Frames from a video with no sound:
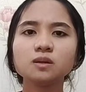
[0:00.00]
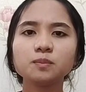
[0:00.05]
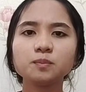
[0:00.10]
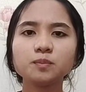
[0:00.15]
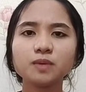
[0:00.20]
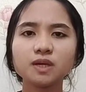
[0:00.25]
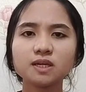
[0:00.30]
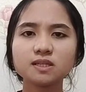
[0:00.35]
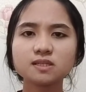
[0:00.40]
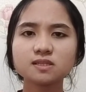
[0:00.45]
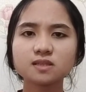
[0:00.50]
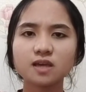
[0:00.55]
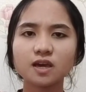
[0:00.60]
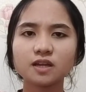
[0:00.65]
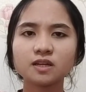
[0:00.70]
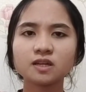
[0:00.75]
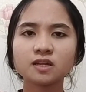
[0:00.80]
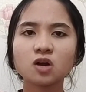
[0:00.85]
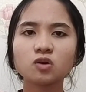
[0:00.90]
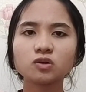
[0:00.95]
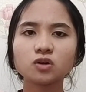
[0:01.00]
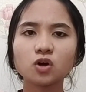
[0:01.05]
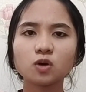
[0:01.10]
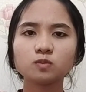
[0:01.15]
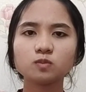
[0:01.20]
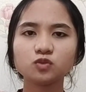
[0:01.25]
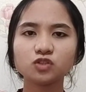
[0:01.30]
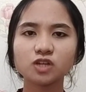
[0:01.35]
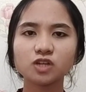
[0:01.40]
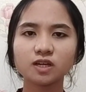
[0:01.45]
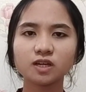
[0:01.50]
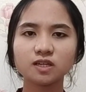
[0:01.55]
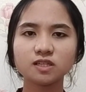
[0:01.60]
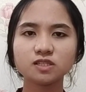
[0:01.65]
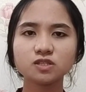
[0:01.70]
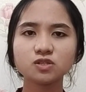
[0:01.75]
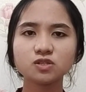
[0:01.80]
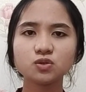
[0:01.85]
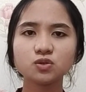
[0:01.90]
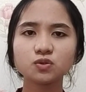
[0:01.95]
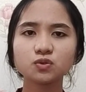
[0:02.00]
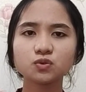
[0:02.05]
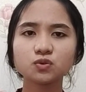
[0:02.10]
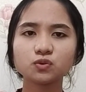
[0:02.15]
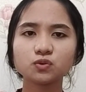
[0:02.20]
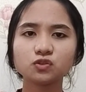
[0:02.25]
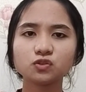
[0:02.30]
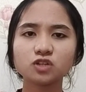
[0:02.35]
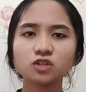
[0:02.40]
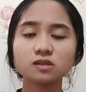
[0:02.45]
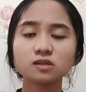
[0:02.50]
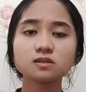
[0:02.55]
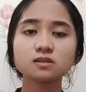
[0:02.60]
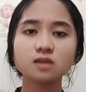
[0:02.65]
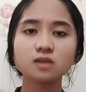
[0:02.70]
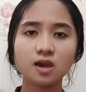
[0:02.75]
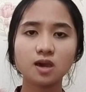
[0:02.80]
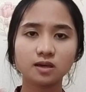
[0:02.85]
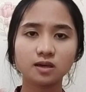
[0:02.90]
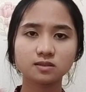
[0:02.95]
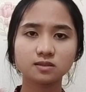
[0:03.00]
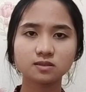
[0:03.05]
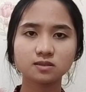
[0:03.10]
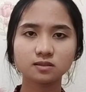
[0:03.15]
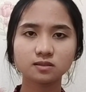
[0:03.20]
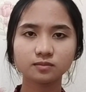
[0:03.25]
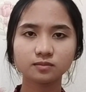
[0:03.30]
means a noun object is used to change X.